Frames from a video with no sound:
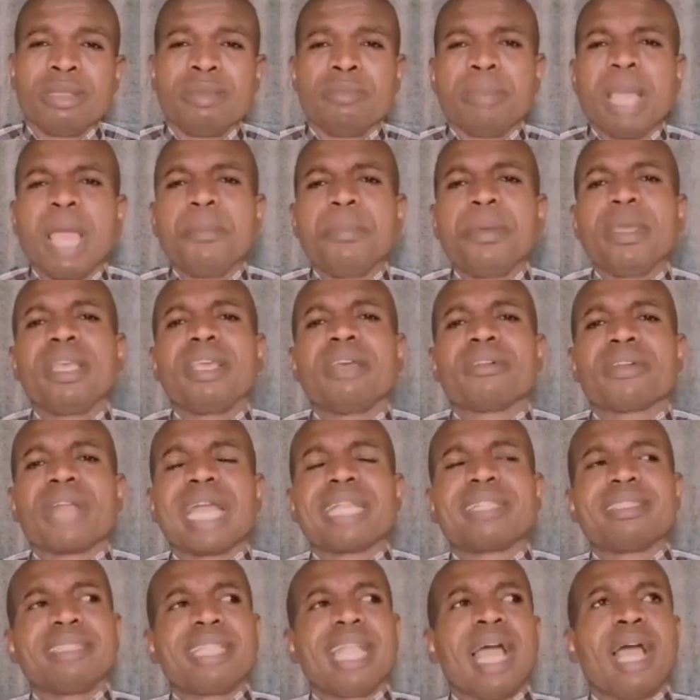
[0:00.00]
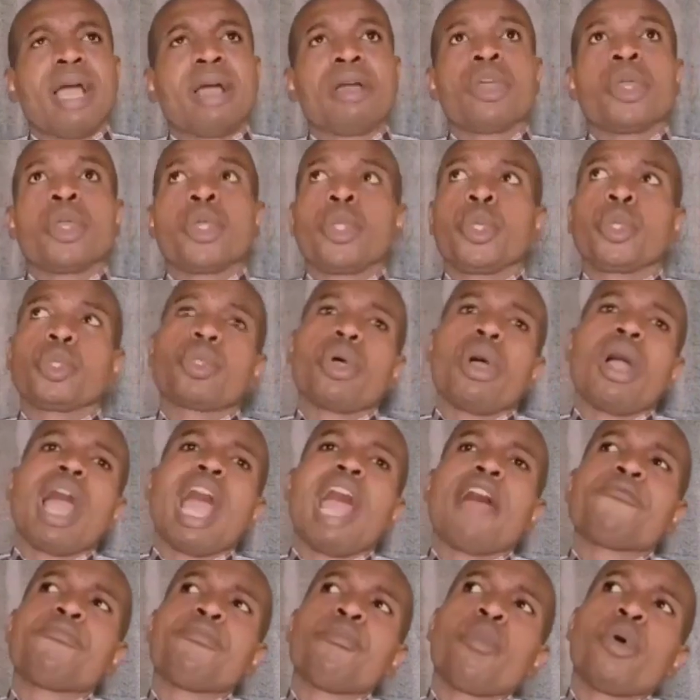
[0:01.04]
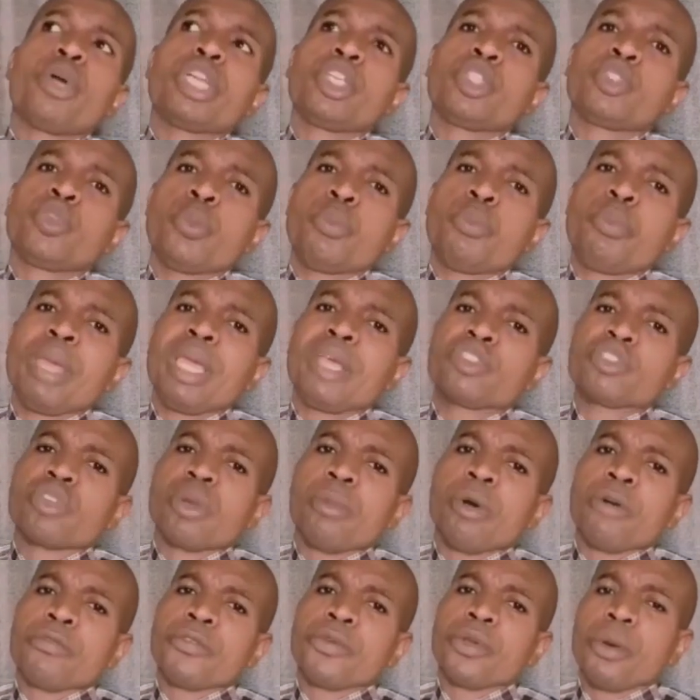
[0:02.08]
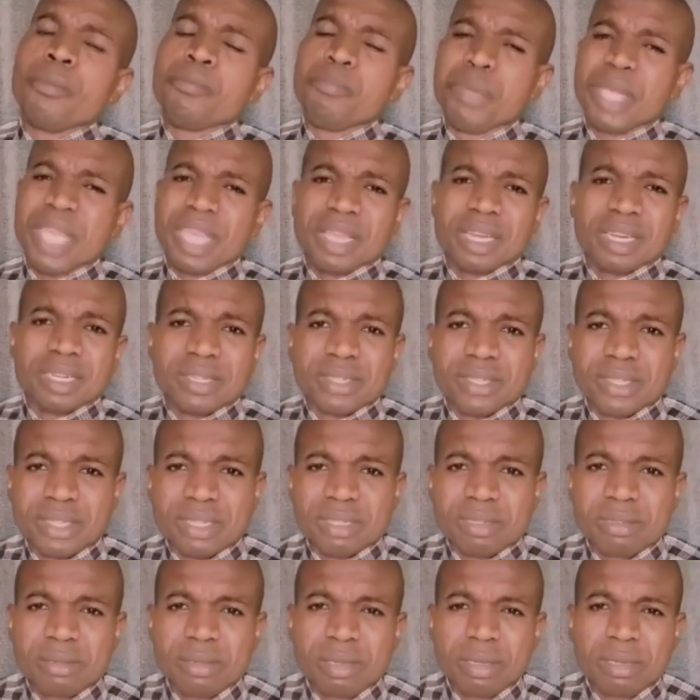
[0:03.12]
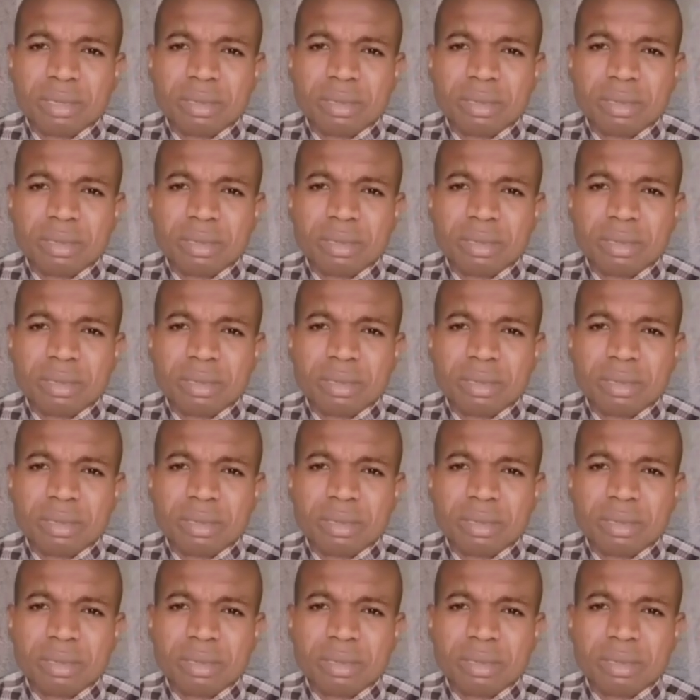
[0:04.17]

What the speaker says: Maybe right now you don't have money to pay some of your bills.